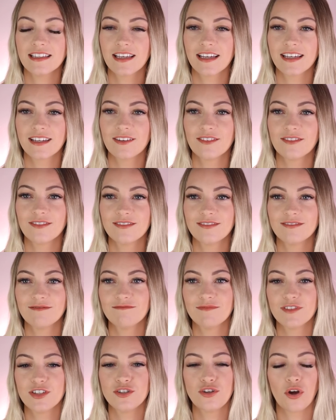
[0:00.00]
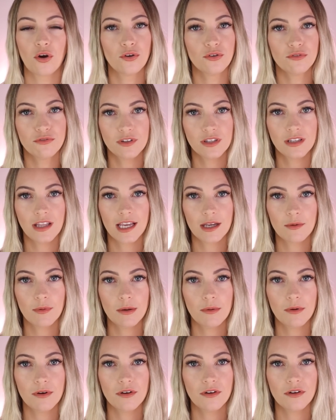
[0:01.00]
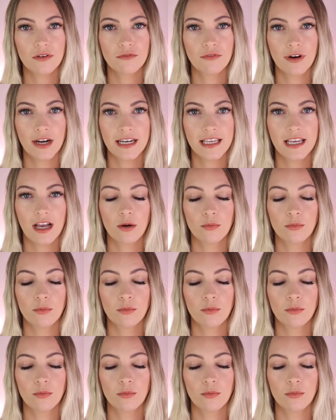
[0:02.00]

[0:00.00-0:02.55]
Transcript: like, don't feel like we were ready.